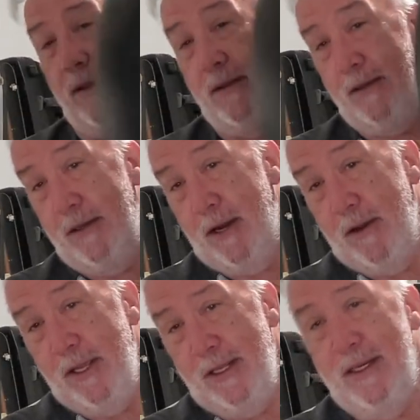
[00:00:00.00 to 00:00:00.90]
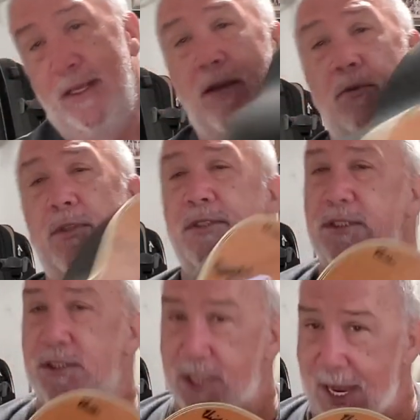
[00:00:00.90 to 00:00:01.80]
it was a
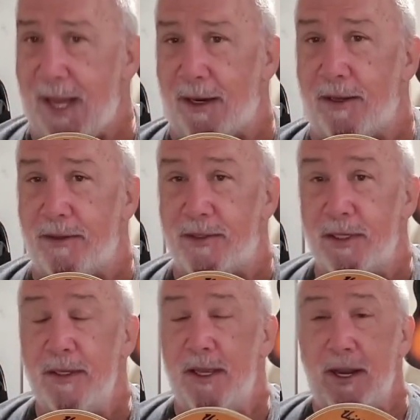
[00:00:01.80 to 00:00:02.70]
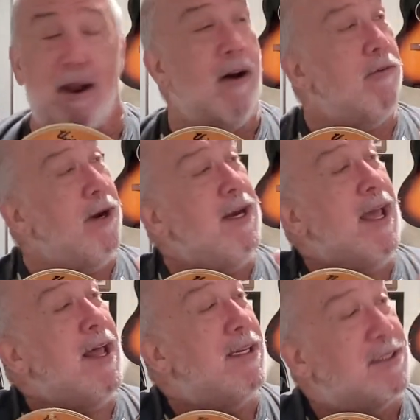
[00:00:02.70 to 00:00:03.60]
challenge. And I already
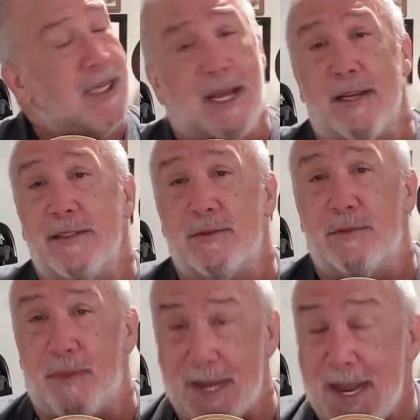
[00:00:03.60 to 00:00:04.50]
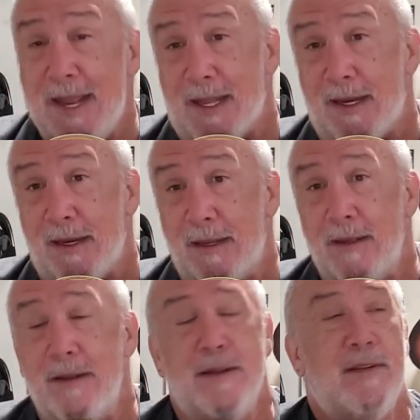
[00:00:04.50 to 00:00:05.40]
had a challenge with my hand.
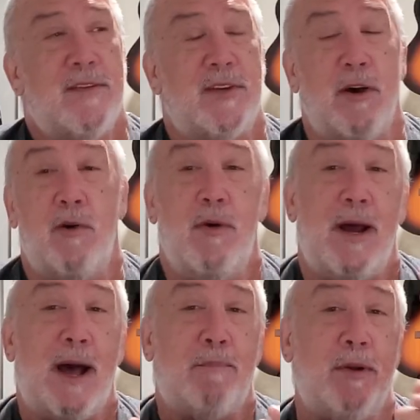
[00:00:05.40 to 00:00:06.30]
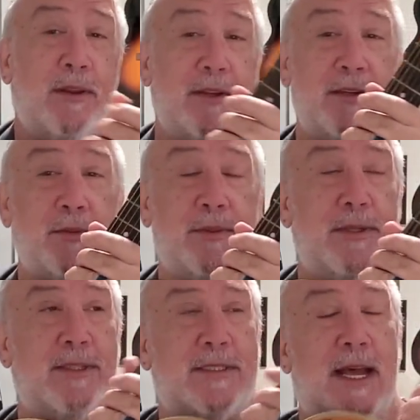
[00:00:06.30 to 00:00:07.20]
So I put this one to
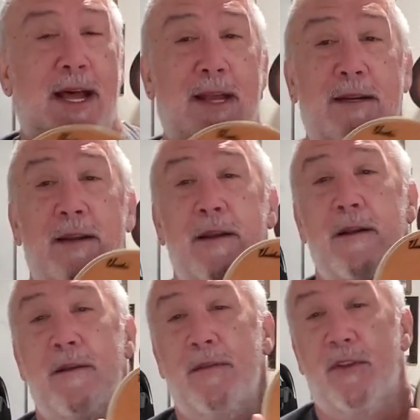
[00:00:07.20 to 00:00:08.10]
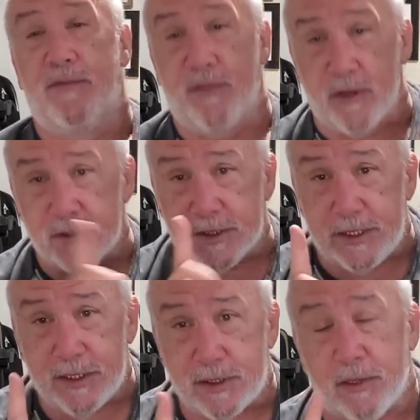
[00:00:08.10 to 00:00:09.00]
the side. The first
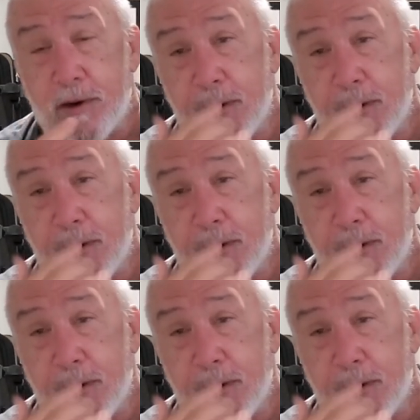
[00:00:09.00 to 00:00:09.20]
guitar